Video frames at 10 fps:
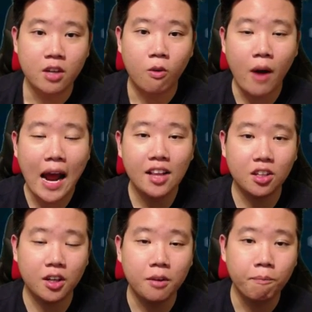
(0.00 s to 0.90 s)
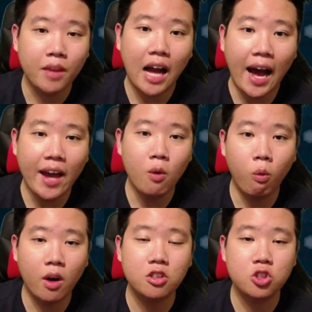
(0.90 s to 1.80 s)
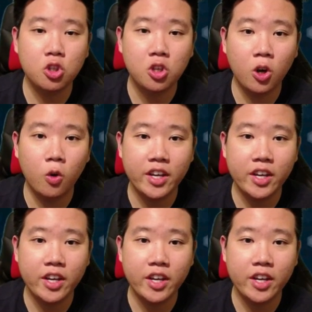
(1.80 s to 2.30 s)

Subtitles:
Rather, I want to go